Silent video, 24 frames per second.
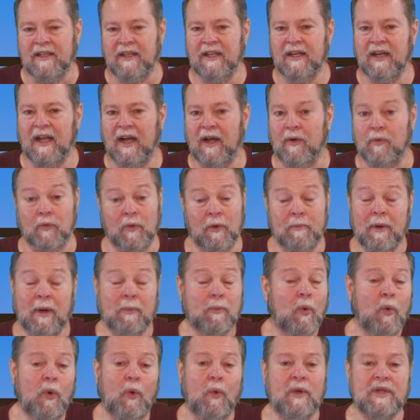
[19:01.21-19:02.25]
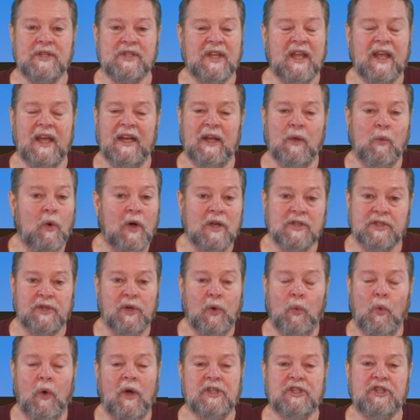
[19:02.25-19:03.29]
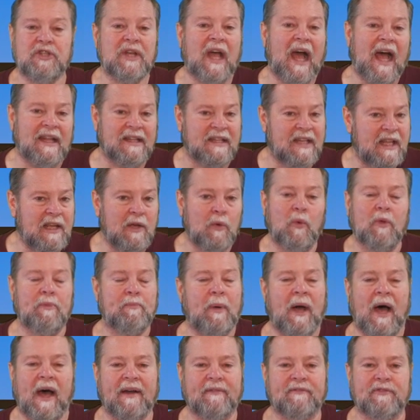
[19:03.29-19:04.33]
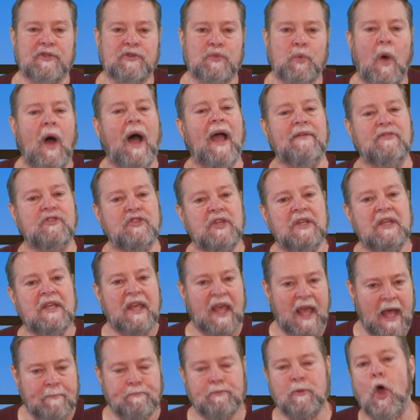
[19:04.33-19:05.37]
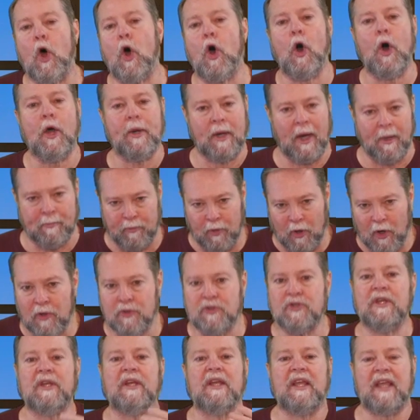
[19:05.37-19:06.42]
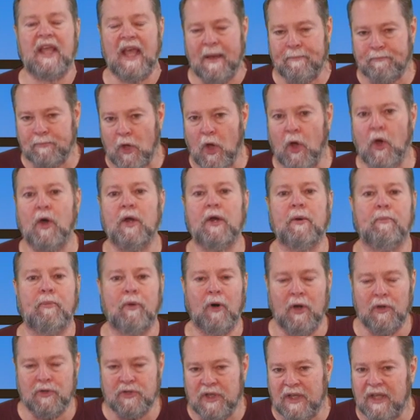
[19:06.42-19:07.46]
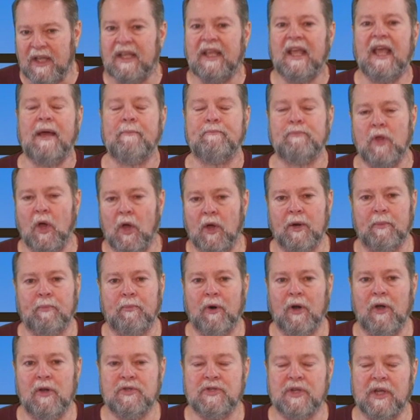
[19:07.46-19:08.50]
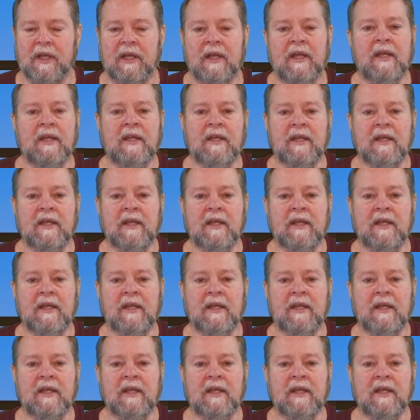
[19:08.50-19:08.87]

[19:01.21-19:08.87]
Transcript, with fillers: You know, remember what we said. It wasn't a one shot deal with Potiphar's wife. She kept on approaching and kept on approaching and kept on approaching.